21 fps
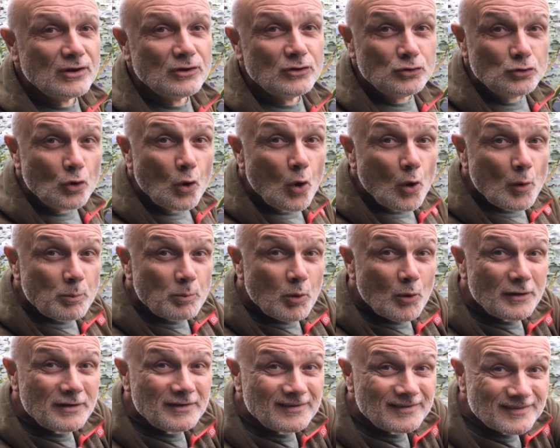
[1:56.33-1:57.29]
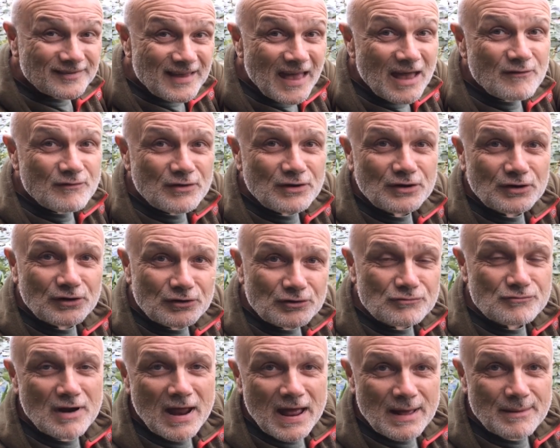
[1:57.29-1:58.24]
0.7
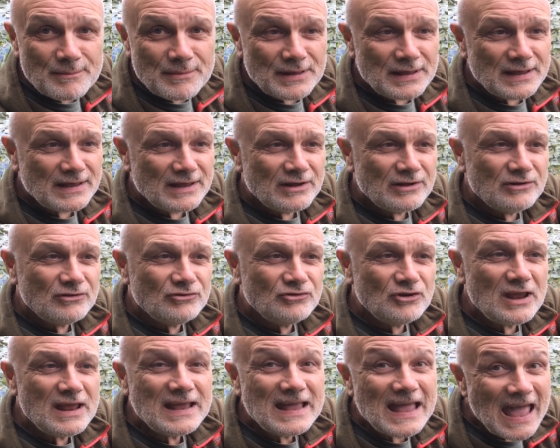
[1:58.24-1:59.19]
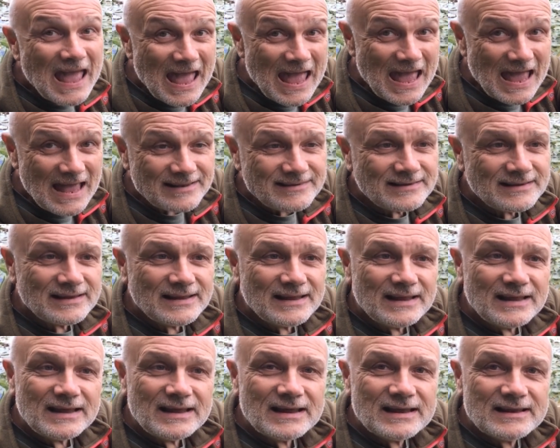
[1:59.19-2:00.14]
gram jig head
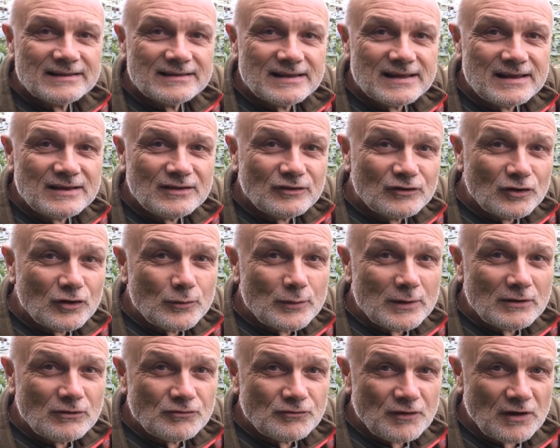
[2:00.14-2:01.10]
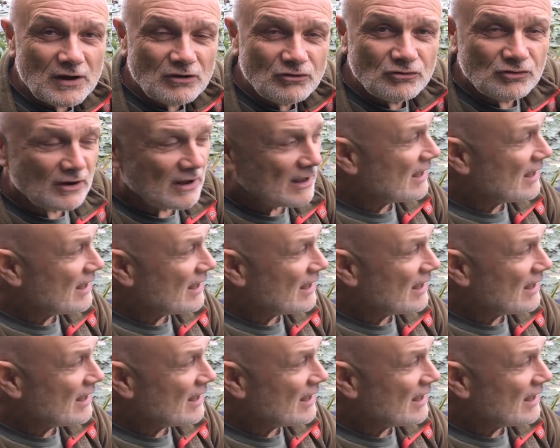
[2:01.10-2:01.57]
and the 2-inch fish,